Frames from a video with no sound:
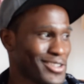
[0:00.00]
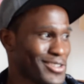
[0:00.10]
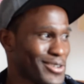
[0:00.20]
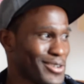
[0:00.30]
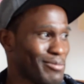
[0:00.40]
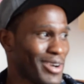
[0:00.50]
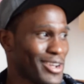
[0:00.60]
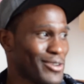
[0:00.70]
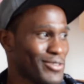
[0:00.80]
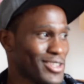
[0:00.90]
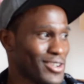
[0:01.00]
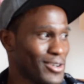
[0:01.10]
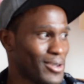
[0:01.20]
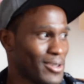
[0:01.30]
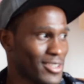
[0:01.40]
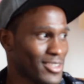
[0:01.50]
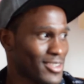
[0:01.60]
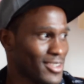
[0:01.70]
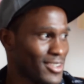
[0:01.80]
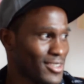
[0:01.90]
It's got a mind of its own.
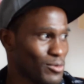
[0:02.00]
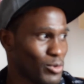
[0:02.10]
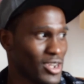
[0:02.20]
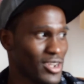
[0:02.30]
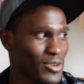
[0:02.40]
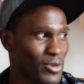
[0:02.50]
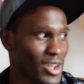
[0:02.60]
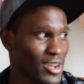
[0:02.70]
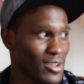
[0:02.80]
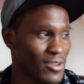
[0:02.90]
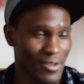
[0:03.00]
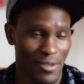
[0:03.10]
It's windy, rainy.